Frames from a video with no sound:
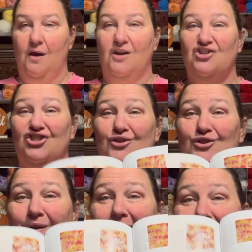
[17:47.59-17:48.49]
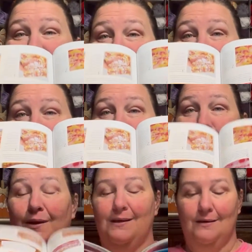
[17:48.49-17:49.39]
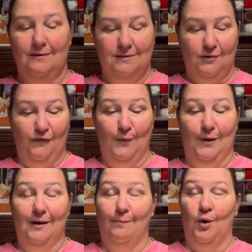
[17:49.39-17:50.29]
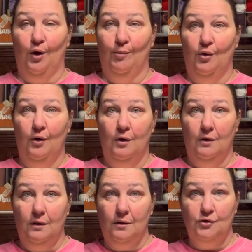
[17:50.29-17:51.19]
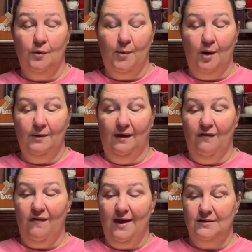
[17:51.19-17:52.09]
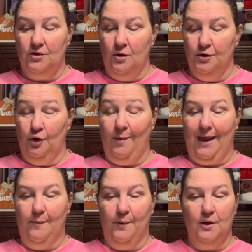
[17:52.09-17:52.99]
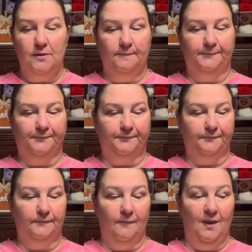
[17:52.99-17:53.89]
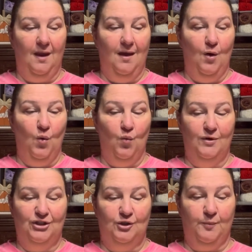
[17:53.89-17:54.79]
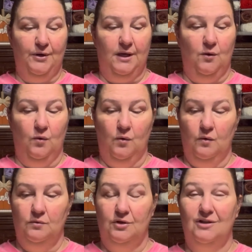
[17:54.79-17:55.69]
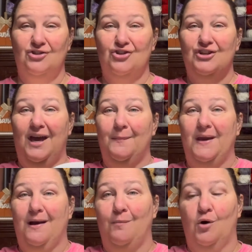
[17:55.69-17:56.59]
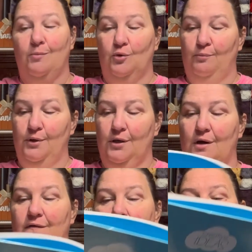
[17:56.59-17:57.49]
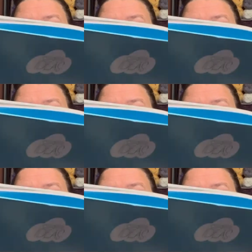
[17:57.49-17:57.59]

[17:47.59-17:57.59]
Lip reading: Shows you how to do marbling. So if you wanted to do a marbling effect on your paper, which is pretty cool. It shows you how to make a marbled book cover.